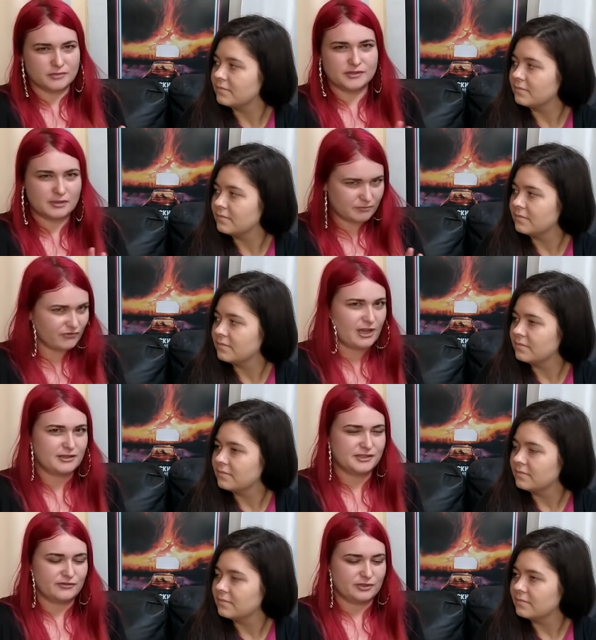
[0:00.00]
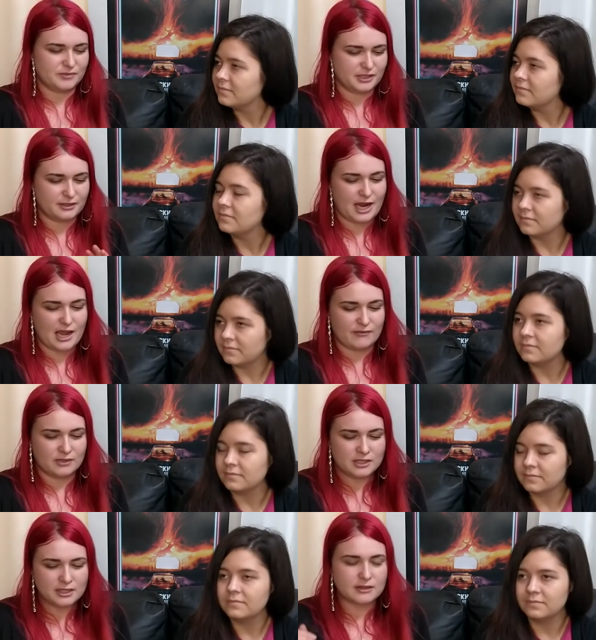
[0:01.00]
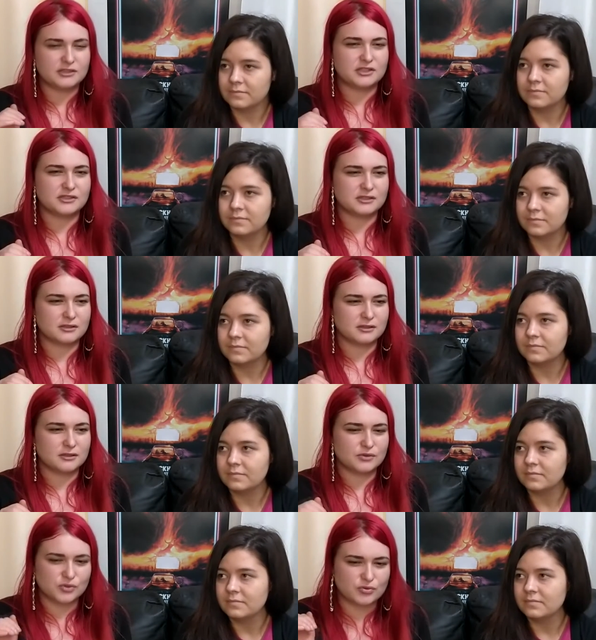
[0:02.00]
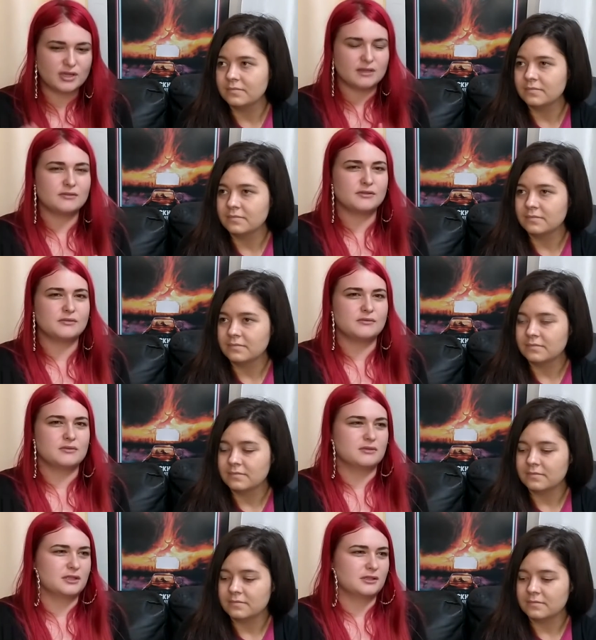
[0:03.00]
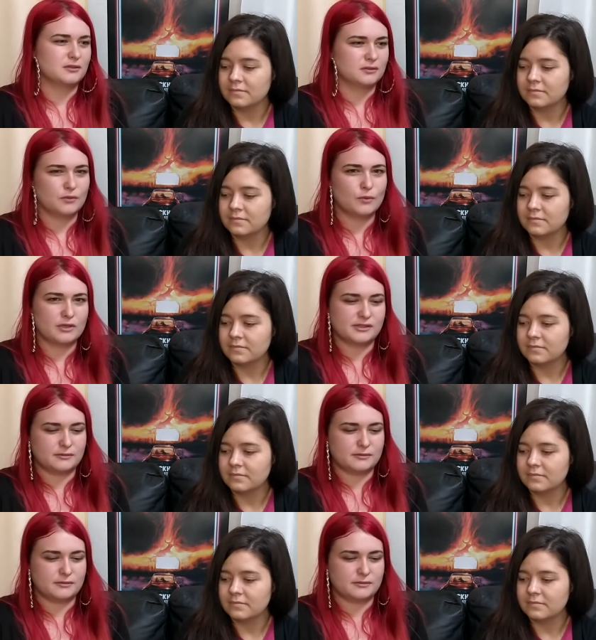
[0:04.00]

Speaker 1: some fantasy films can mm. have. Mm. They just go straight into like what is